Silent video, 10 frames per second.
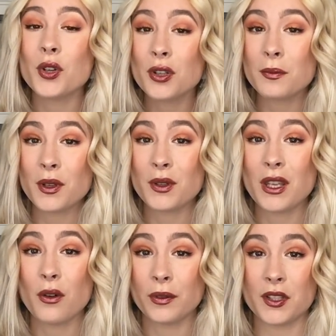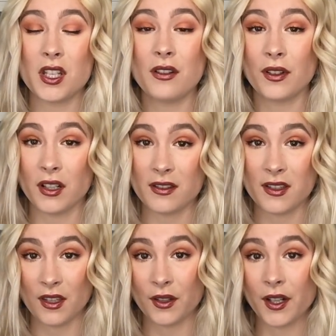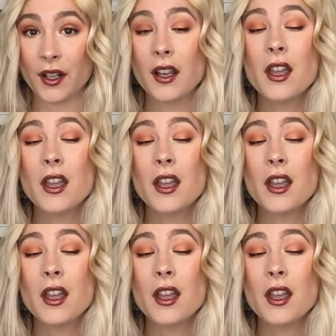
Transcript: Huda Beauty Overachiever Concealer.